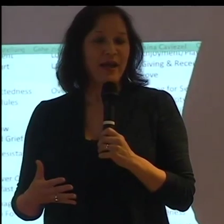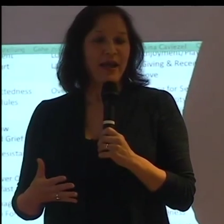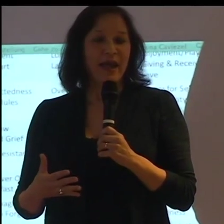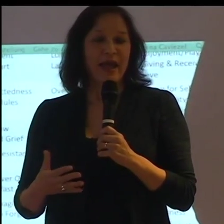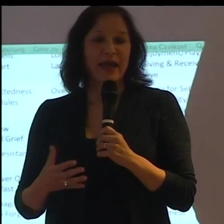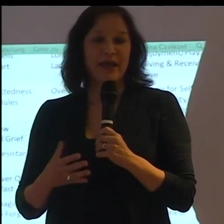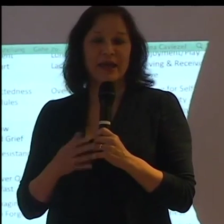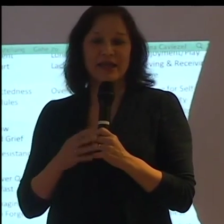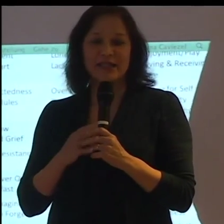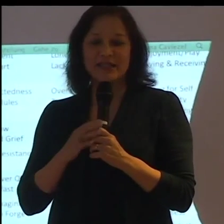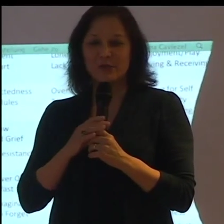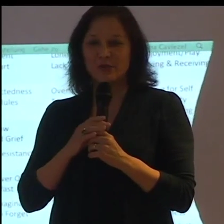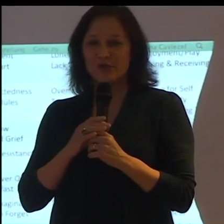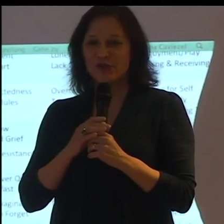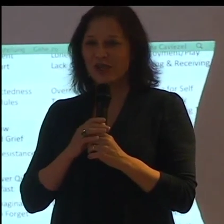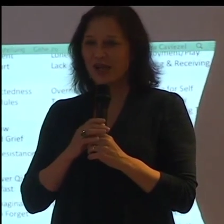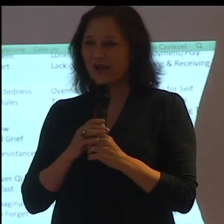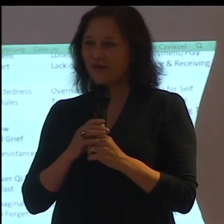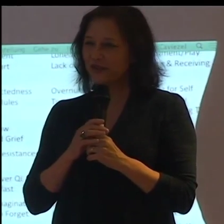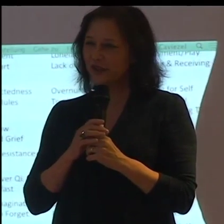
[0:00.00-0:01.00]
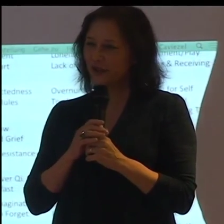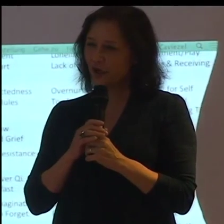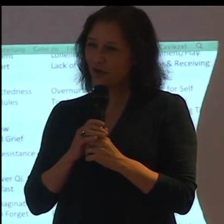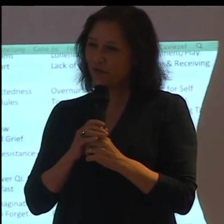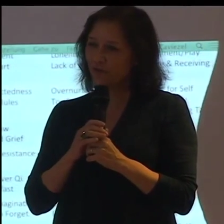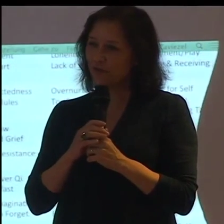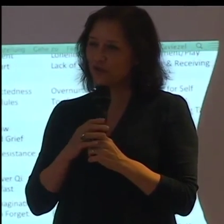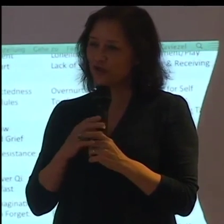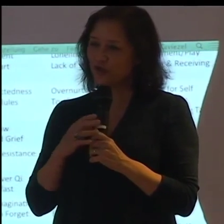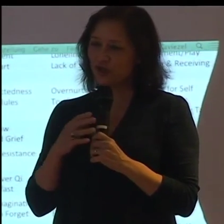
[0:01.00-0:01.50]
And I said, what you have to get
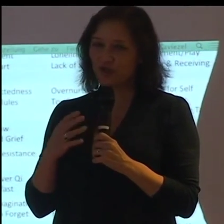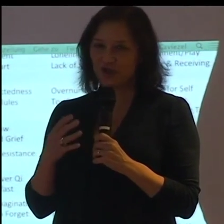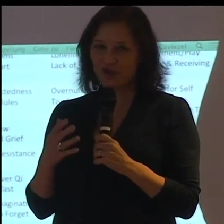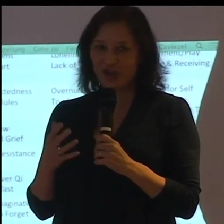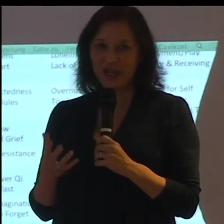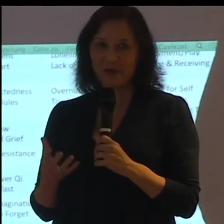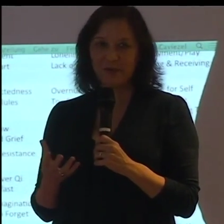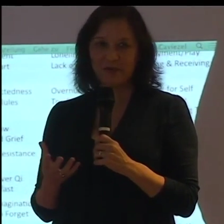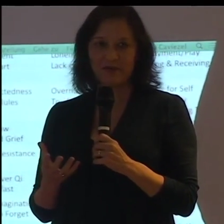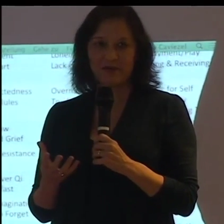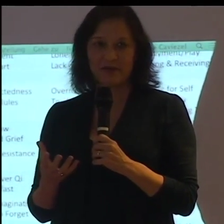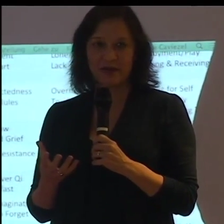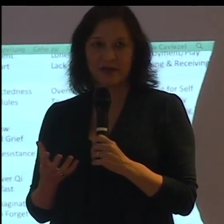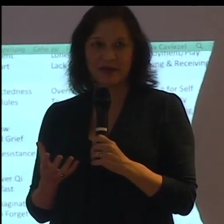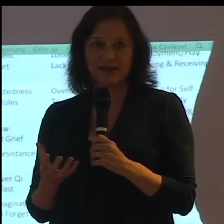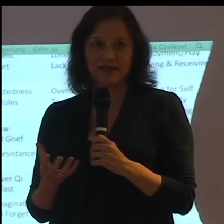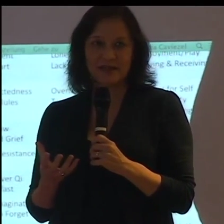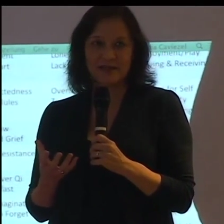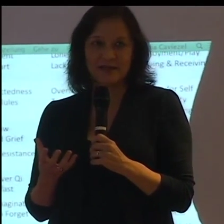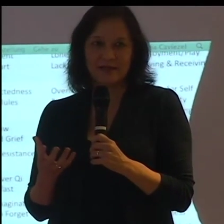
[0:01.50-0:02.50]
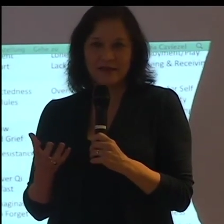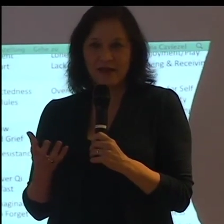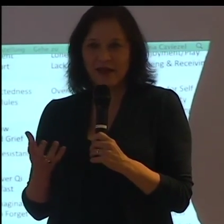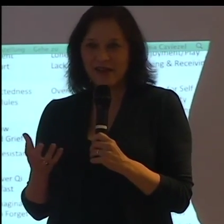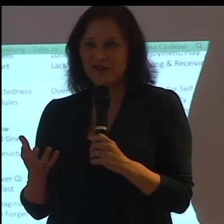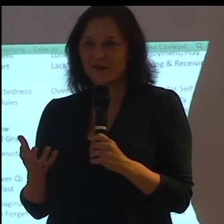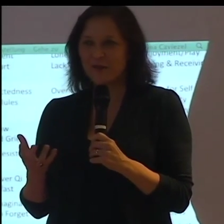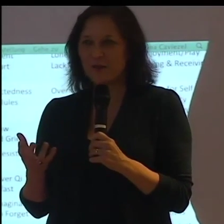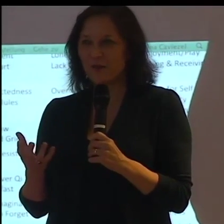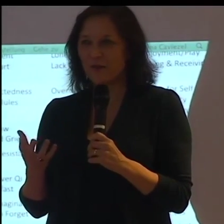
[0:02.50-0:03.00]
over is the shame of it. I said,
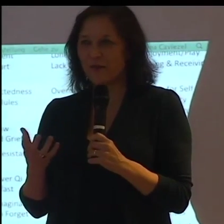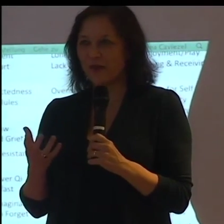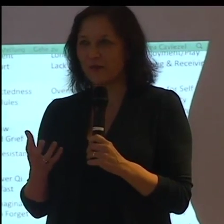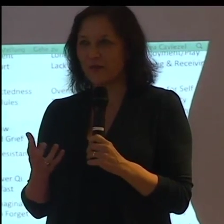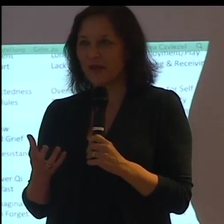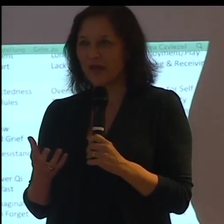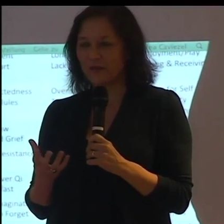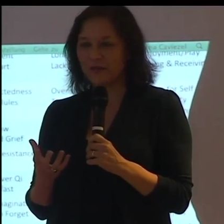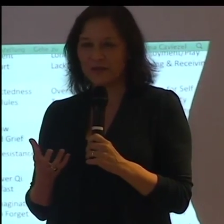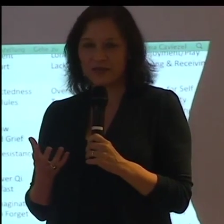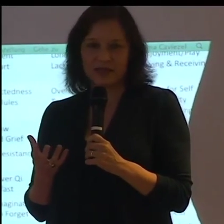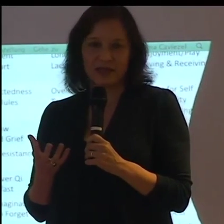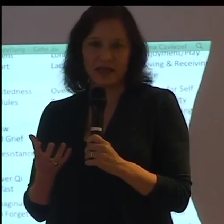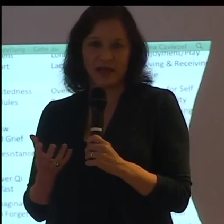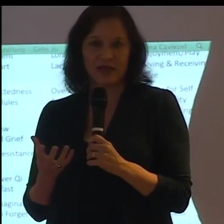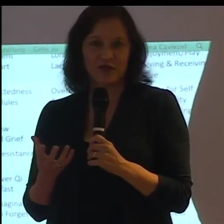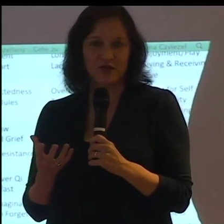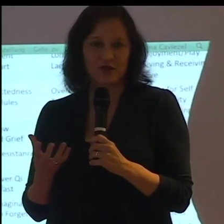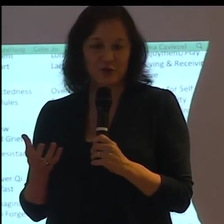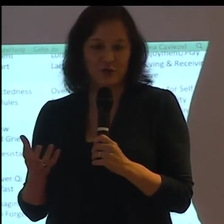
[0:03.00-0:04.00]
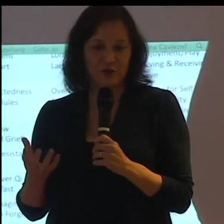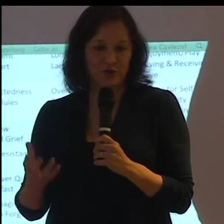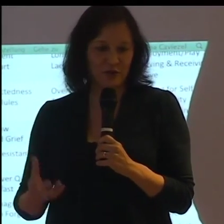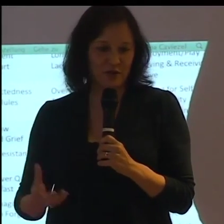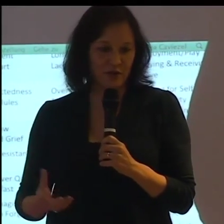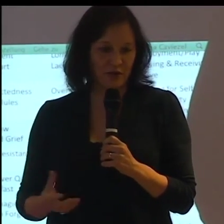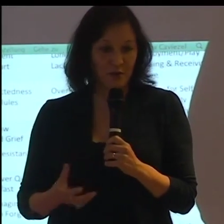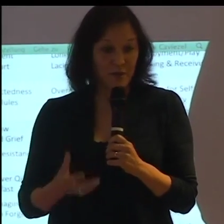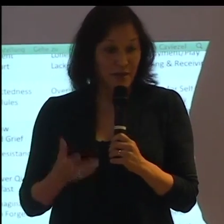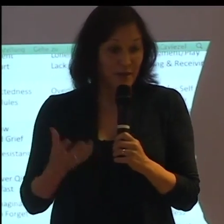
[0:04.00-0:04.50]
lots of people make bad mistakes, you know, when they're young.